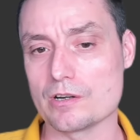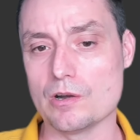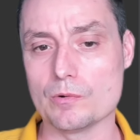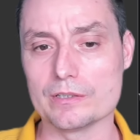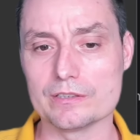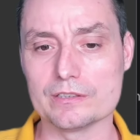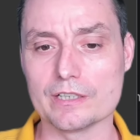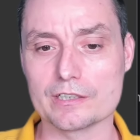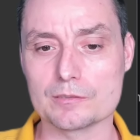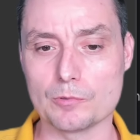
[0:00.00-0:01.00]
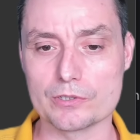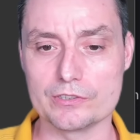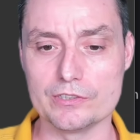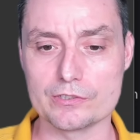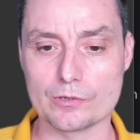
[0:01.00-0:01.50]
go and export
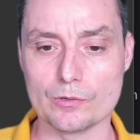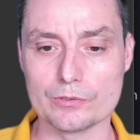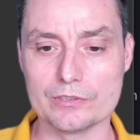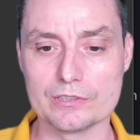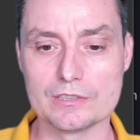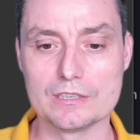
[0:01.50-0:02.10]
this code,